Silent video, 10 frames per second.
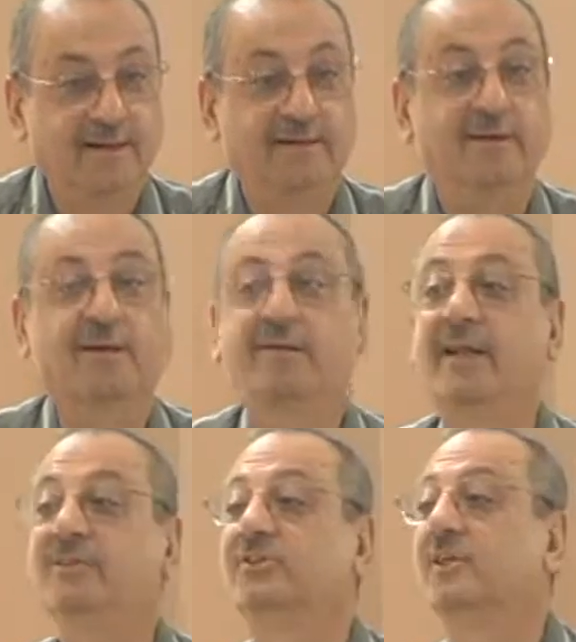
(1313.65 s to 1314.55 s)

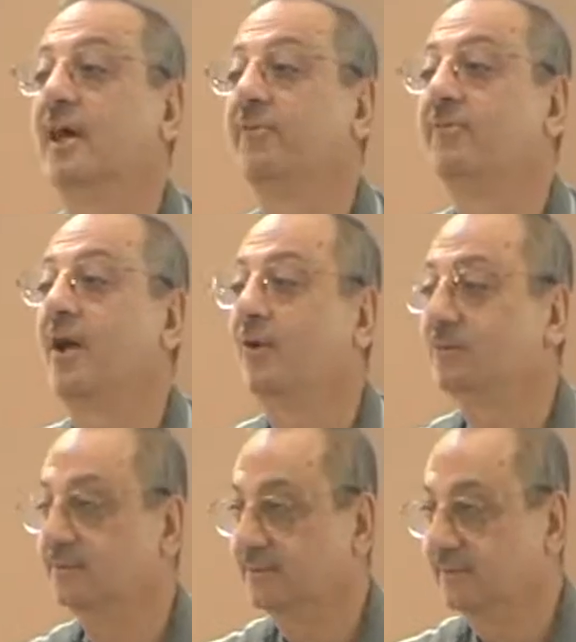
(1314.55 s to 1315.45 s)
Declension of noun.
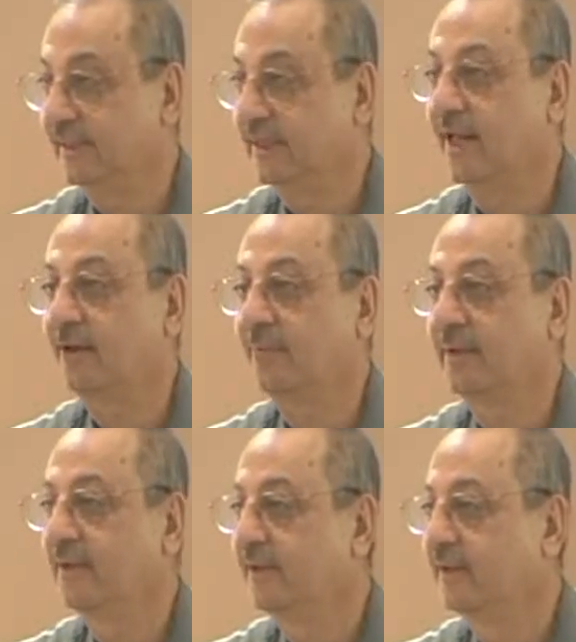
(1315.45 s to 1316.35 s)
In
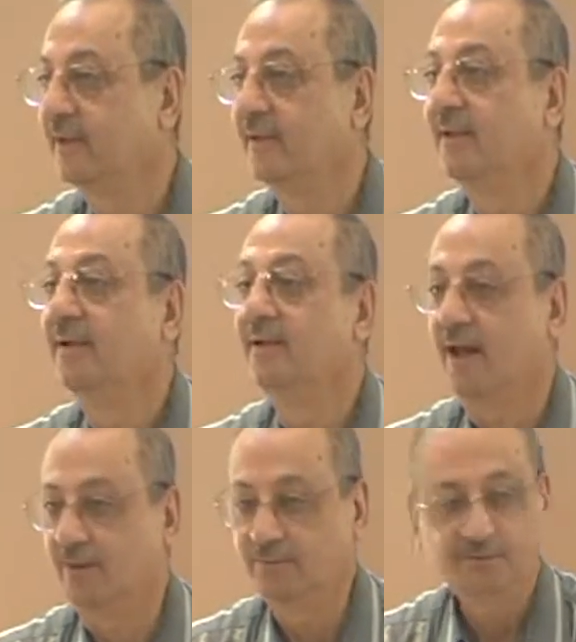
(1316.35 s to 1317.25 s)
Arabic,
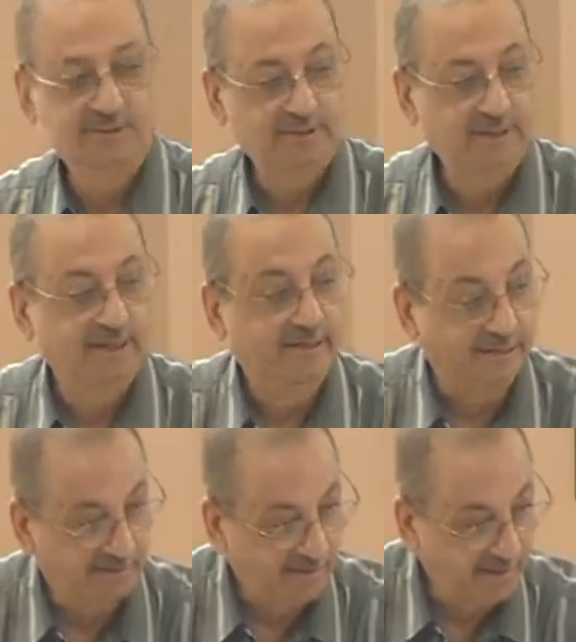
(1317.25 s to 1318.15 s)
nouns
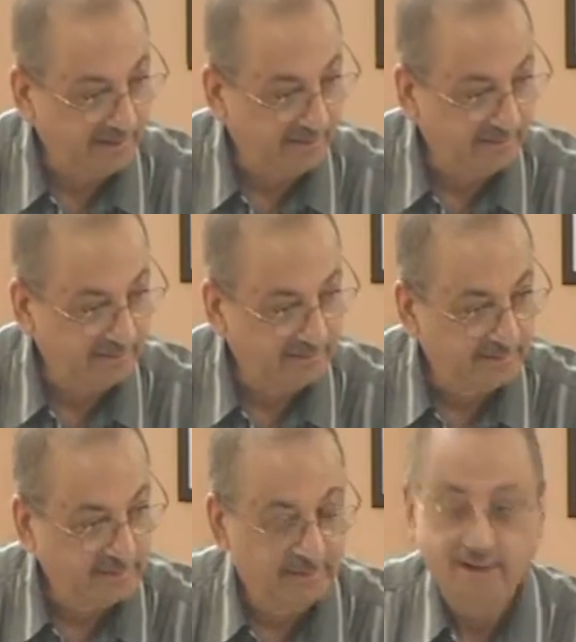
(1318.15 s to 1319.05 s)
decline.
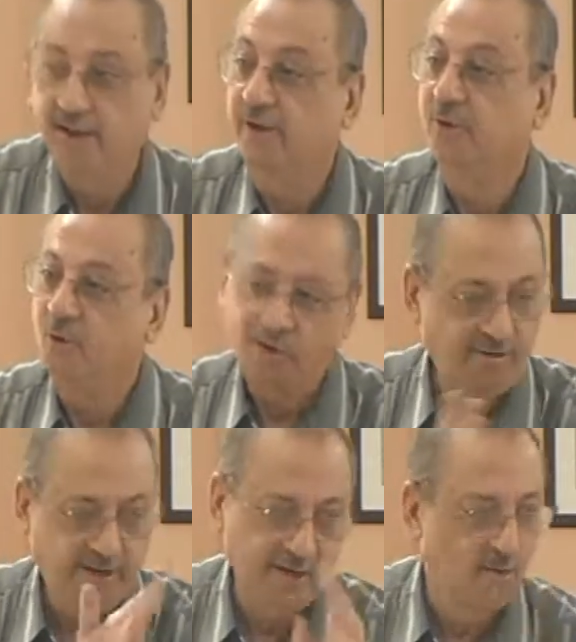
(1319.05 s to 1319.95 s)
You
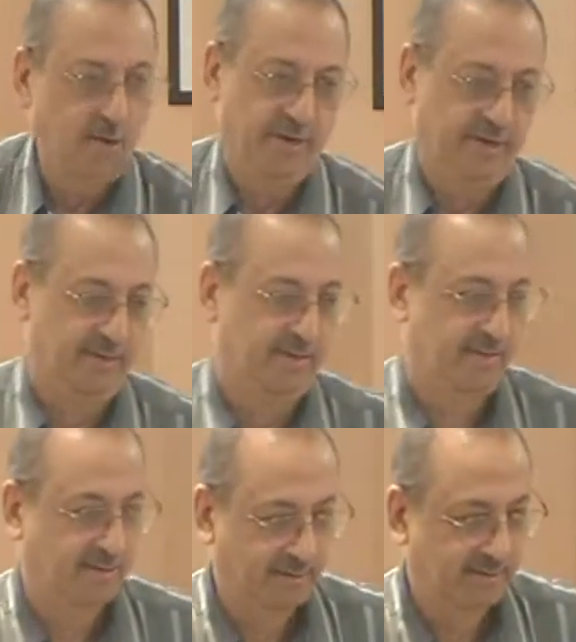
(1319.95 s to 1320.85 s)
already know it,
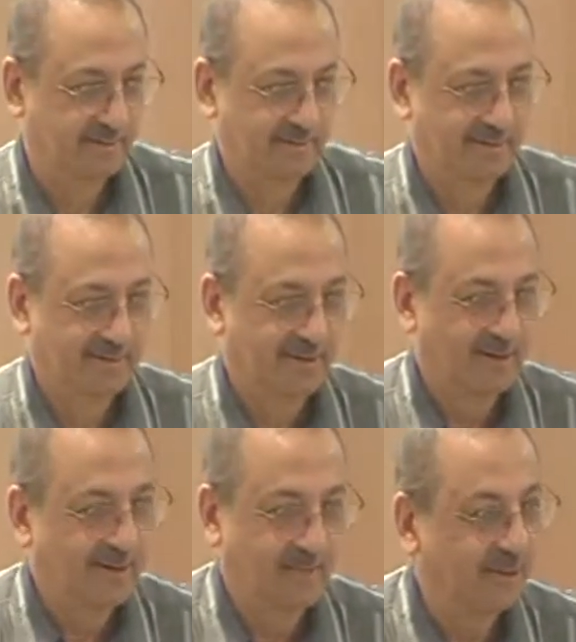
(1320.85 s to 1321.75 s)

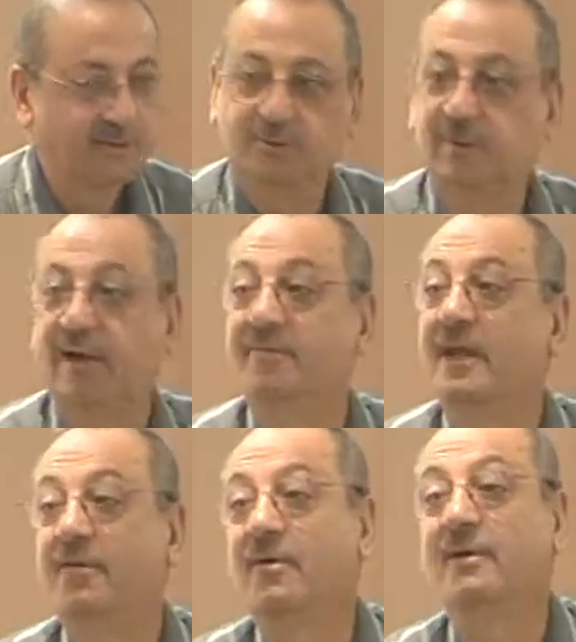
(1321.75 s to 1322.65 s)
but you have
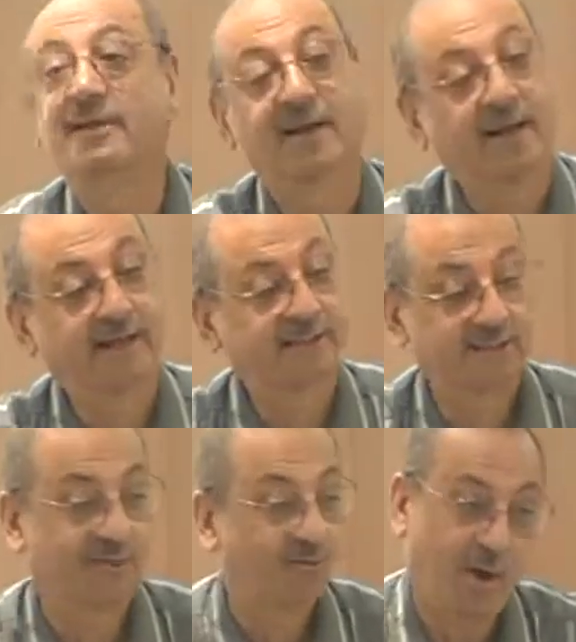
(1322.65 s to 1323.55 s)
never realized
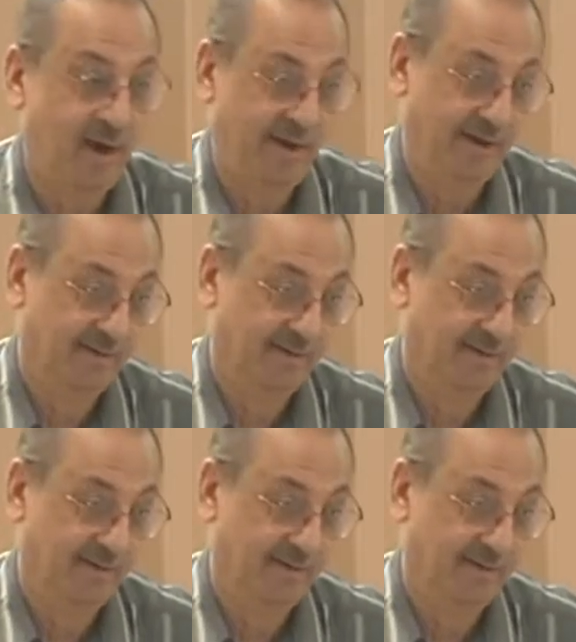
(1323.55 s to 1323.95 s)
it. Why?